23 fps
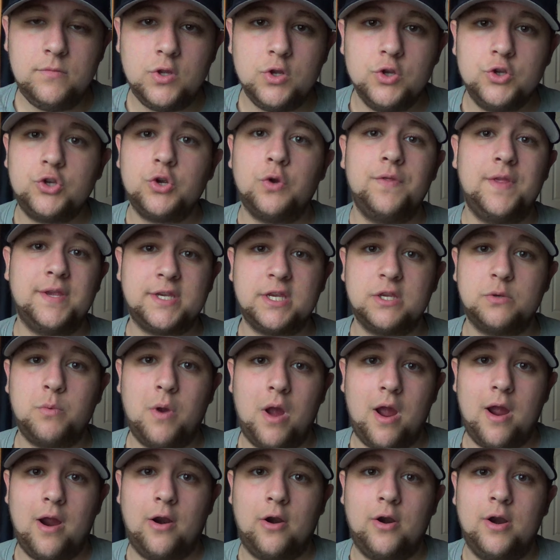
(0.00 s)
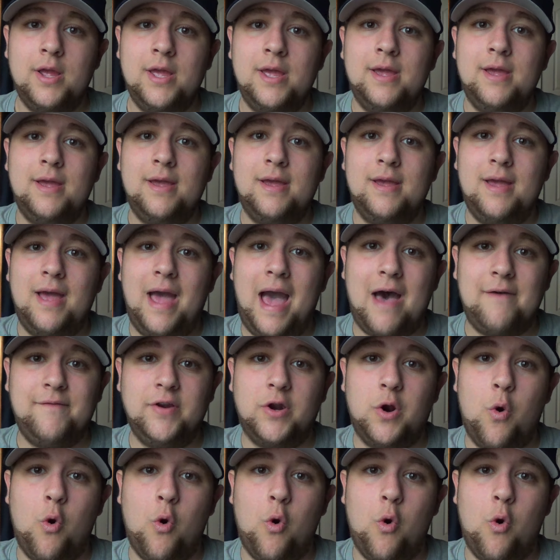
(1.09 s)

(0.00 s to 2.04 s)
So this is where having a